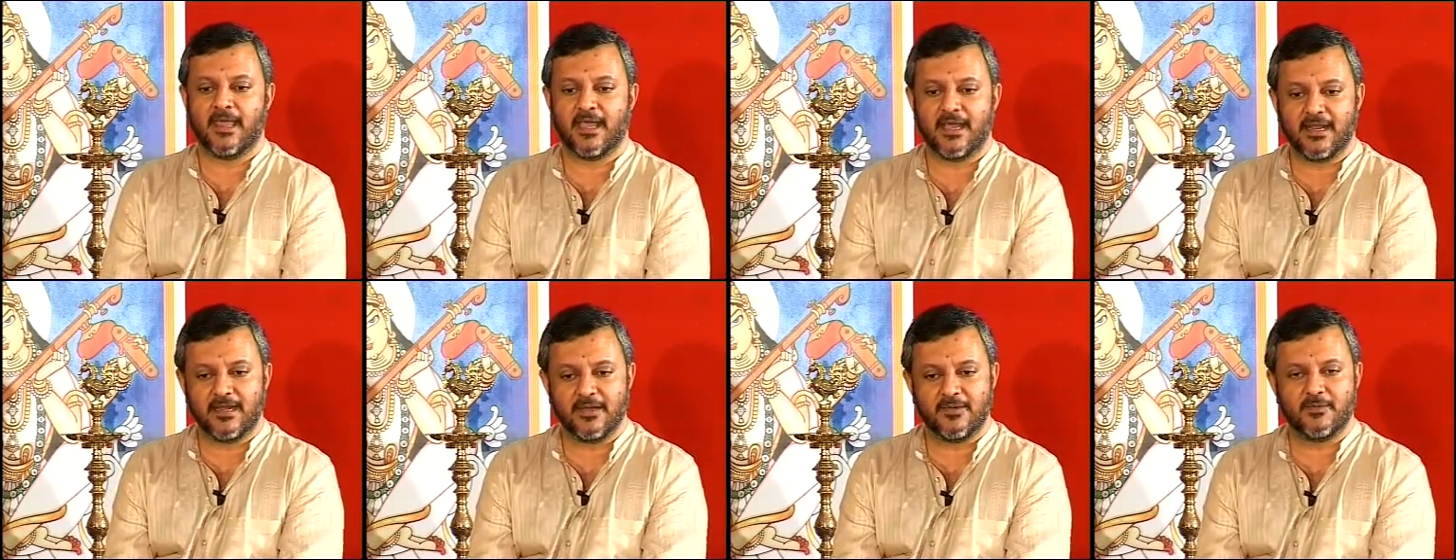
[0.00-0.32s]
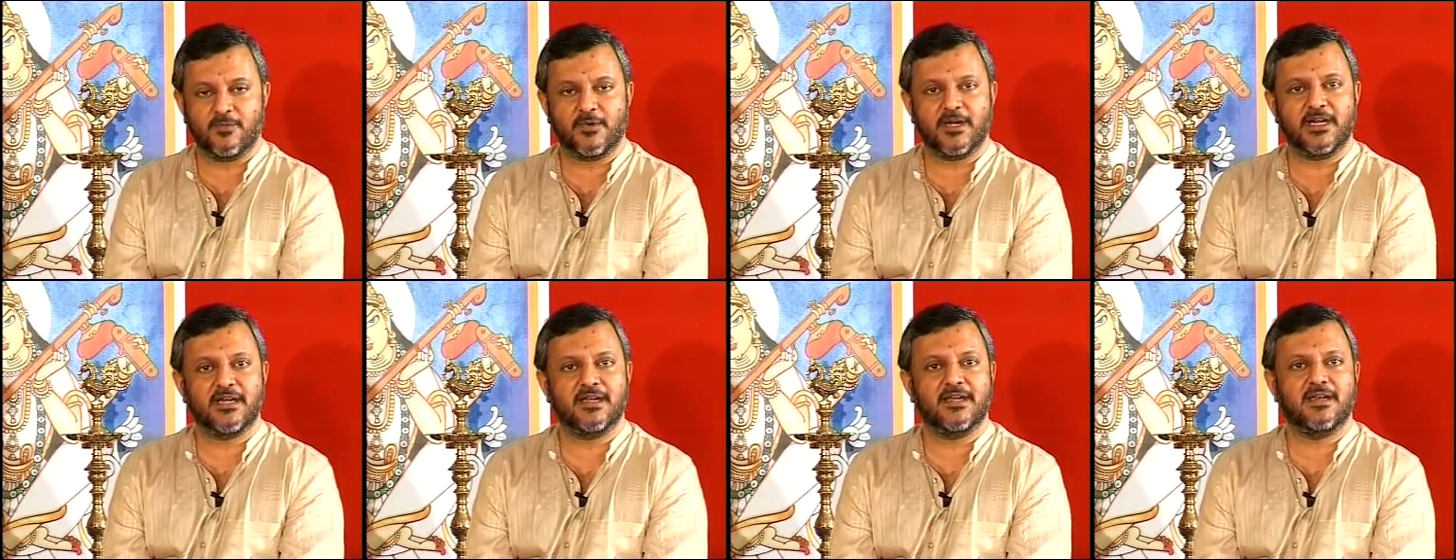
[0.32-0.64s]

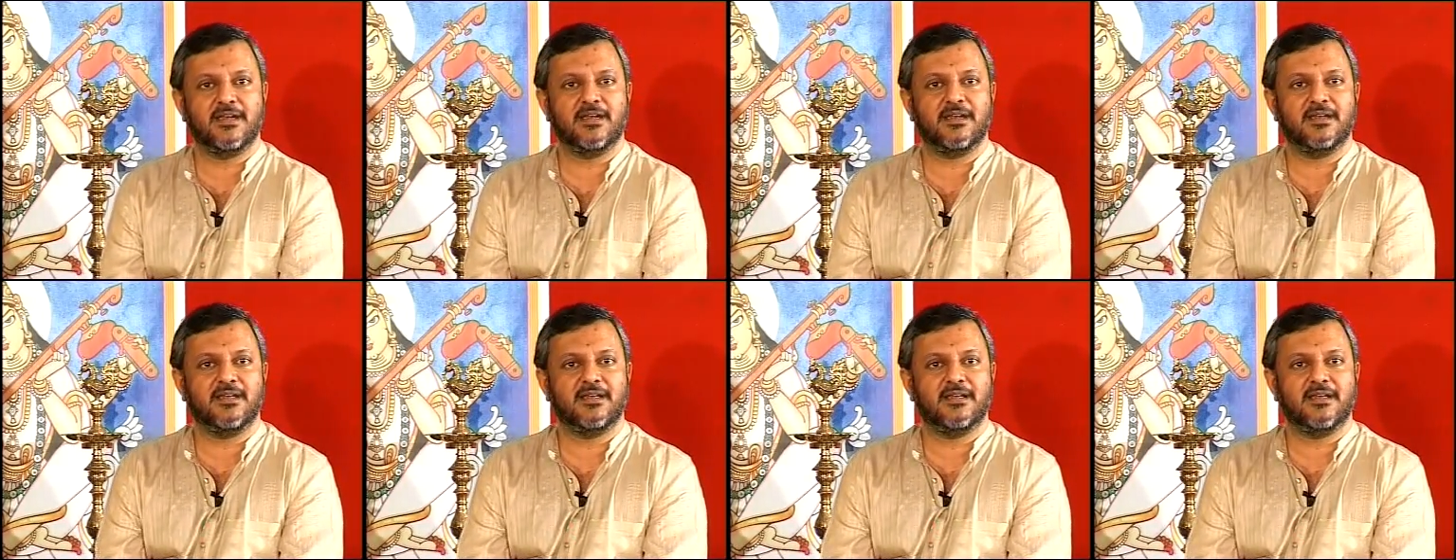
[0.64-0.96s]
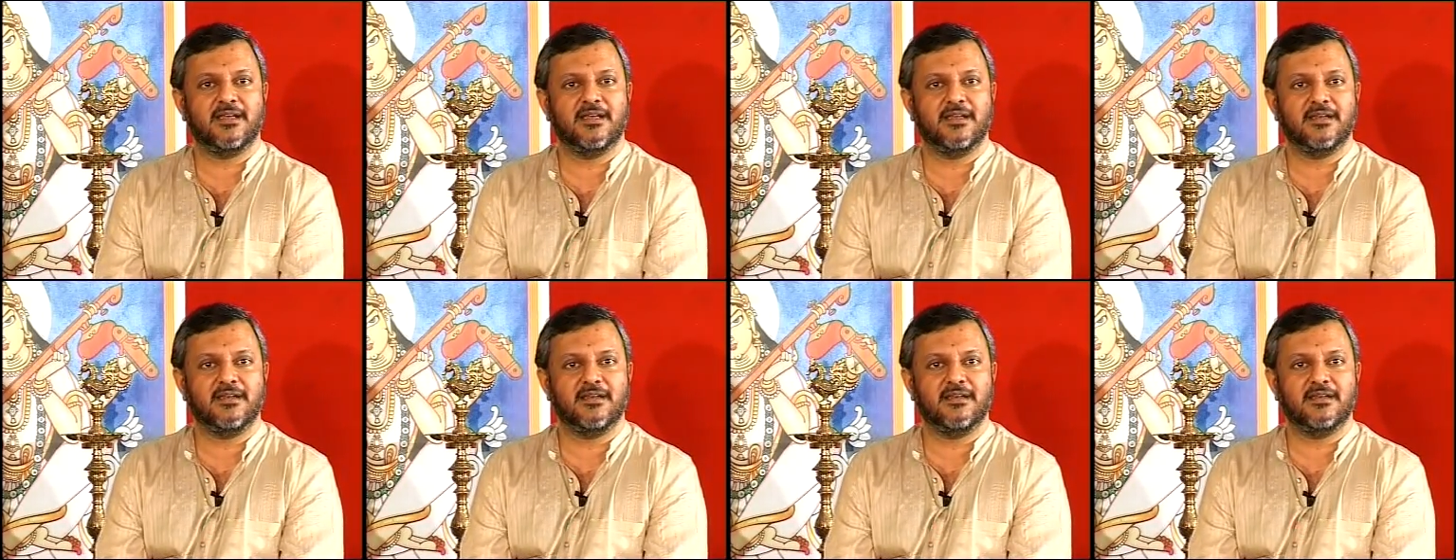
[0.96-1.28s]
and one
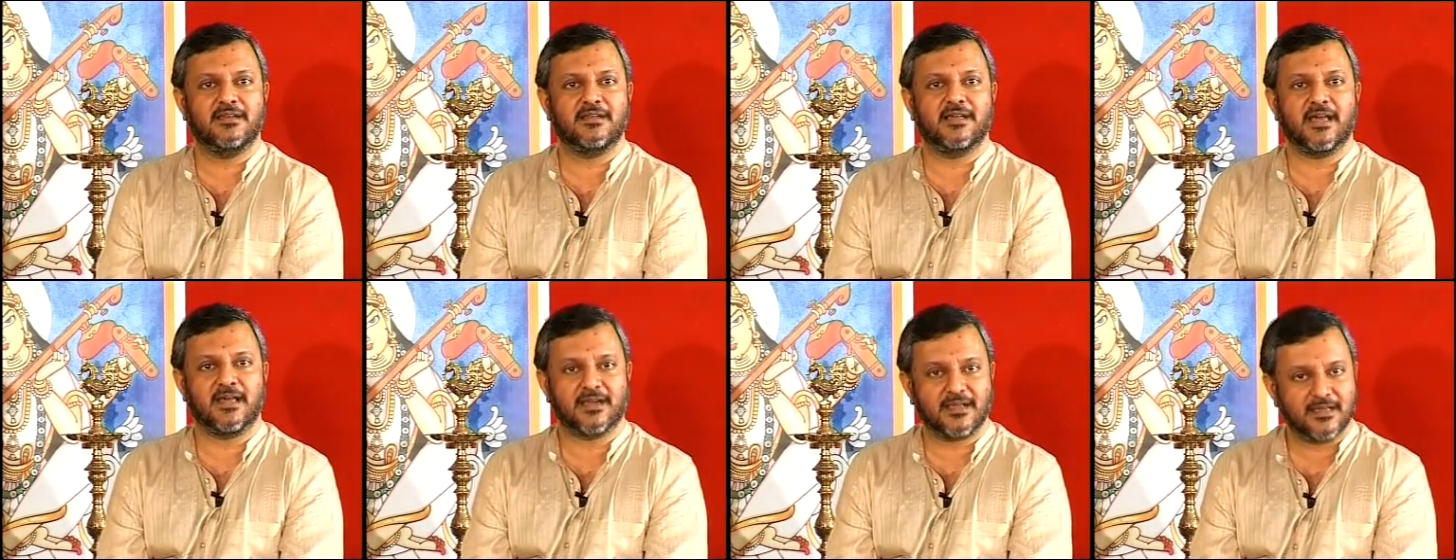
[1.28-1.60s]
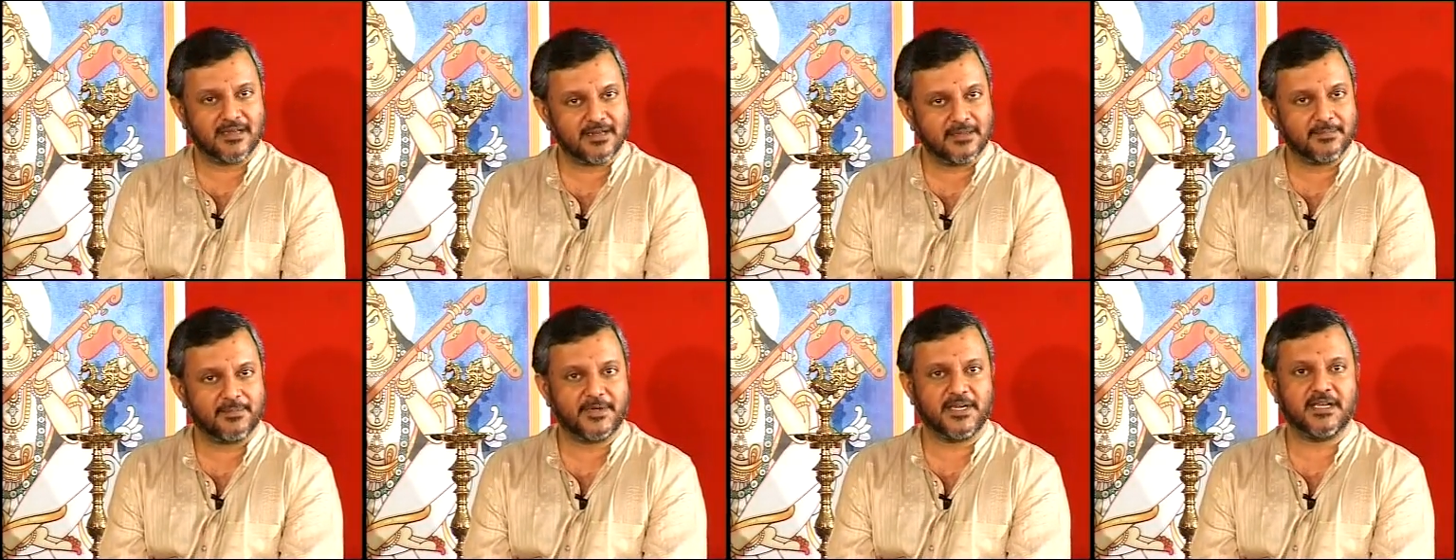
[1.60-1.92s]
in
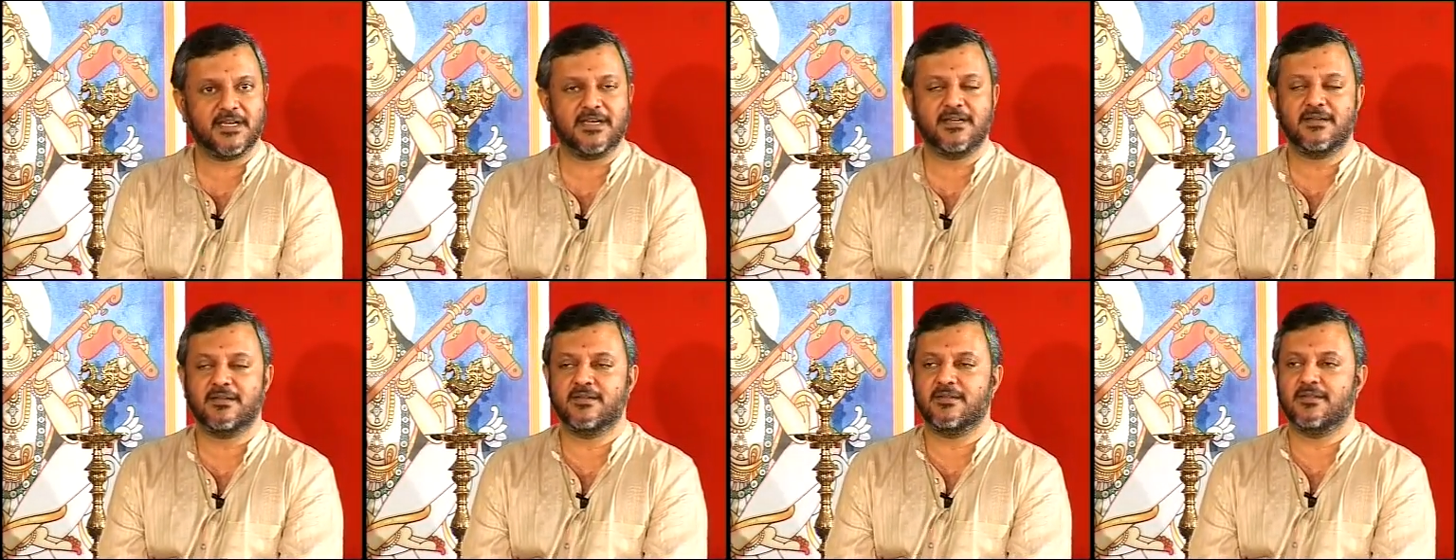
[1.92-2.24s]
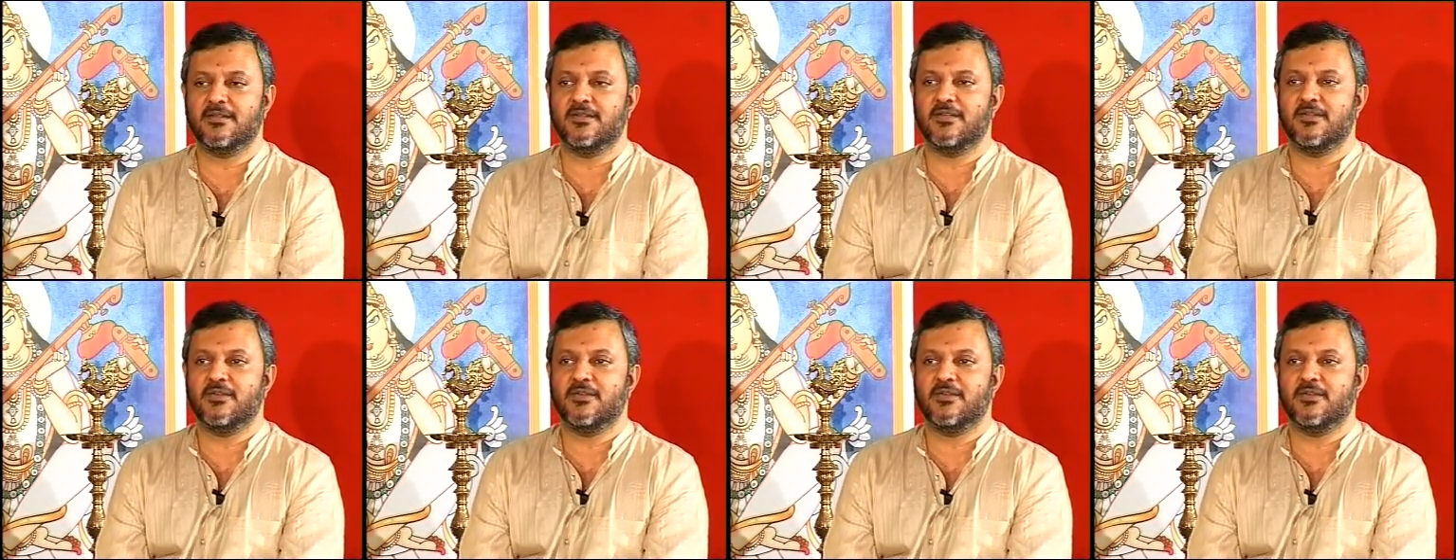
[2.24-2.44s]
Kararapriya,